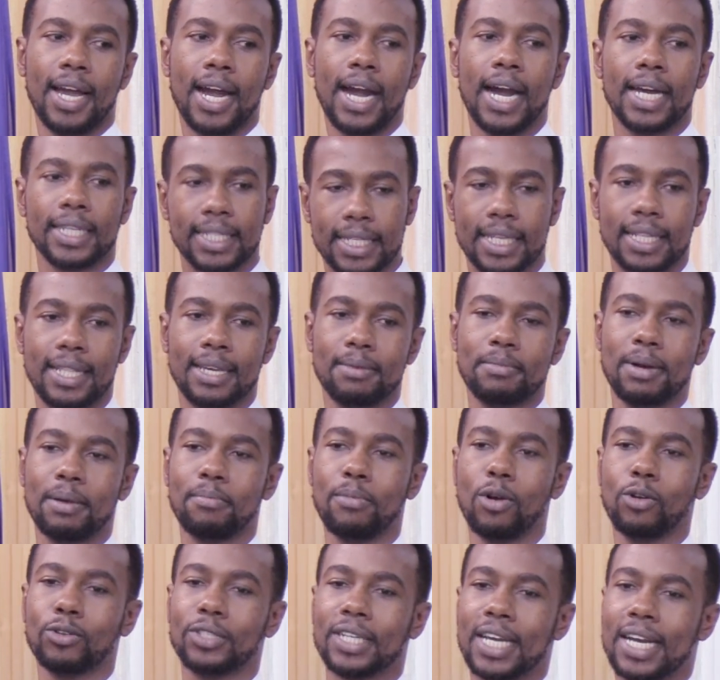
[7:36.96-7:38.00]
ask them
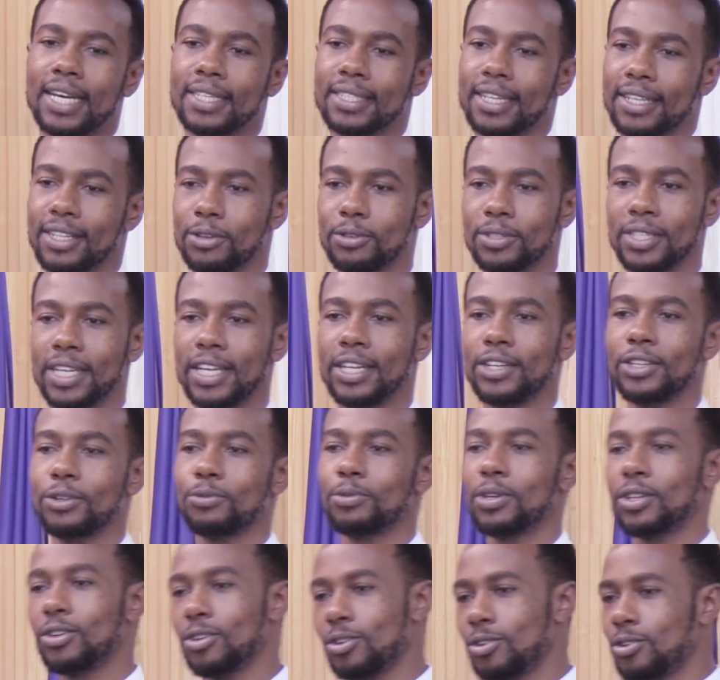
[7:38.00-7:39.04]
about cancer, they will tell you,
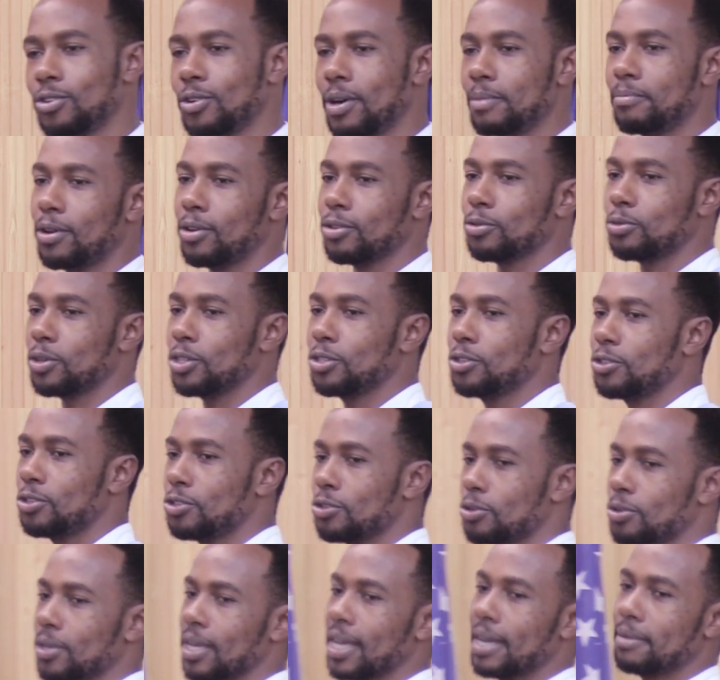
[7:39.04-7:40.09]
we don't know about what you're
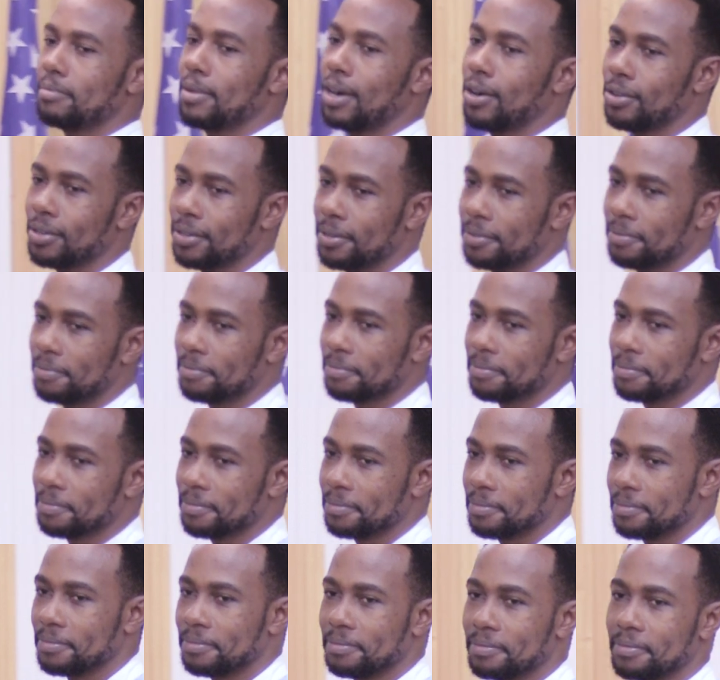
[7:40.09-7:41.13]
talking about.
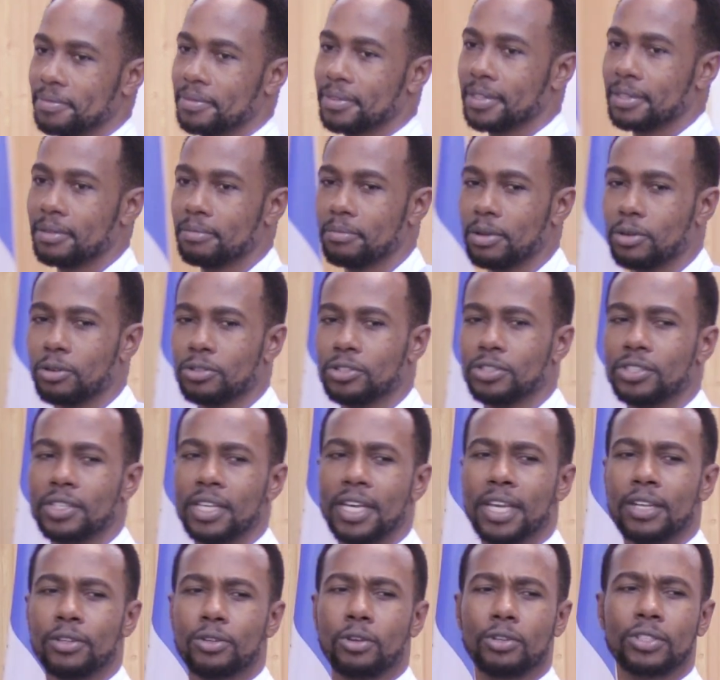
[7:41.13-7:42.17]
Because
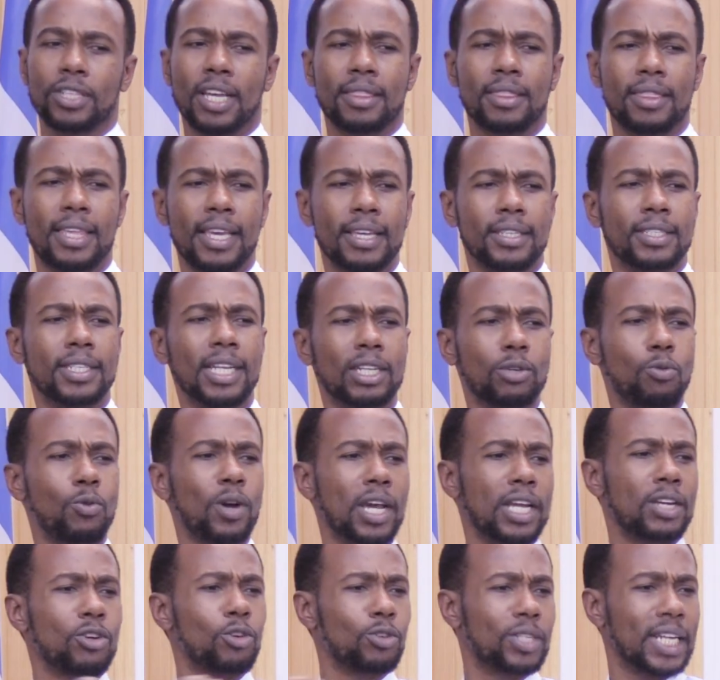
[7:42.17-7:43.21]
those are things that
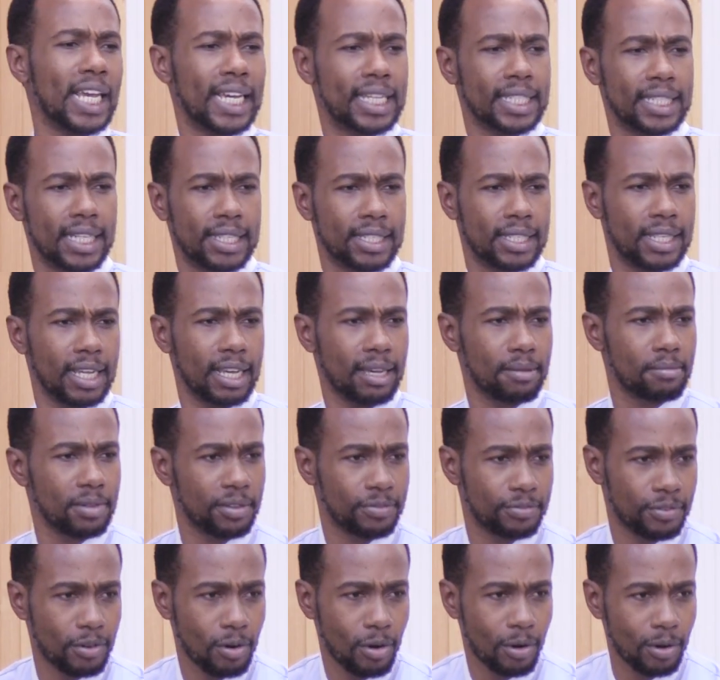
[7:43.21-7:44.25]
were not existing
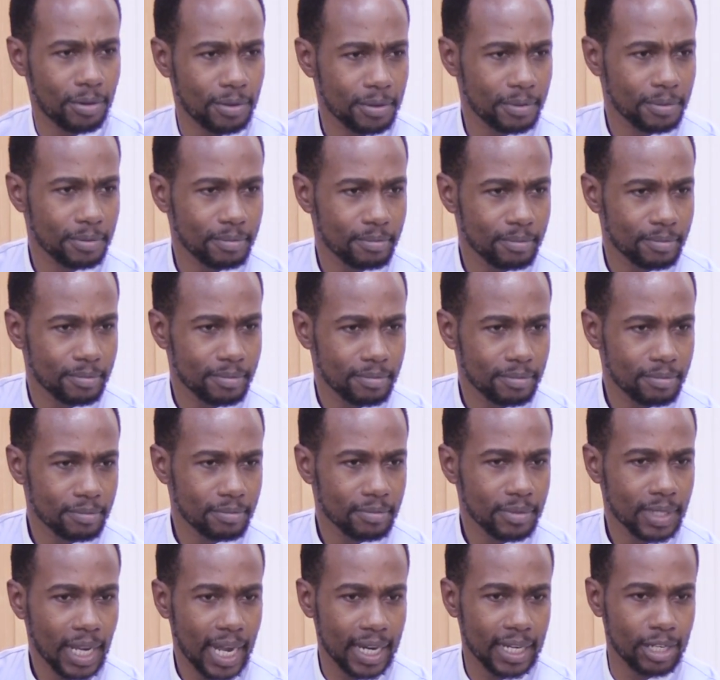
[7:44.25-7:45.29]
before.
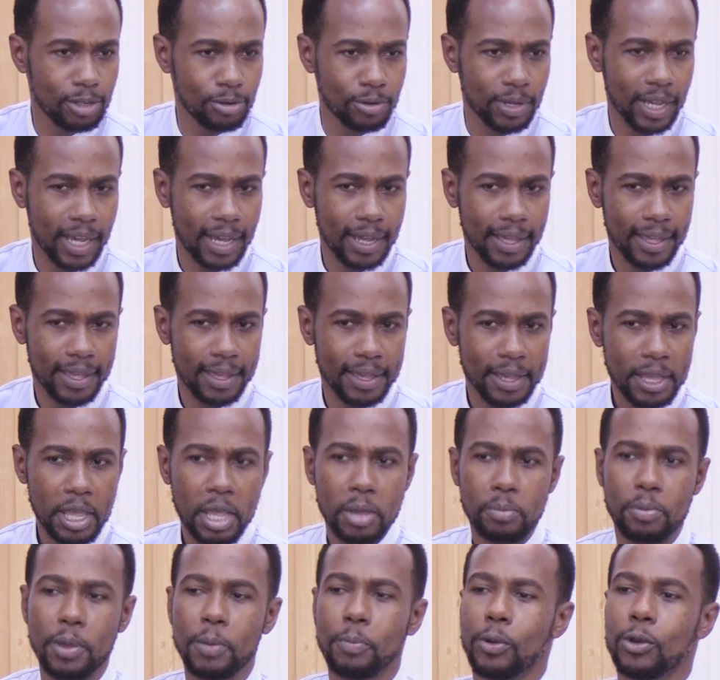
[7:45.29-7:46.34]
Hallelujah.
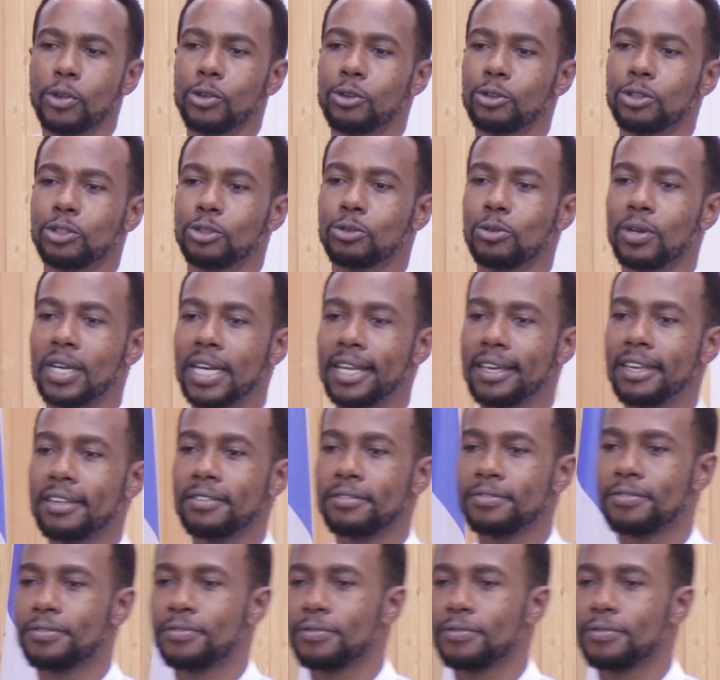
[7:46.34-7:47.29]
People used to live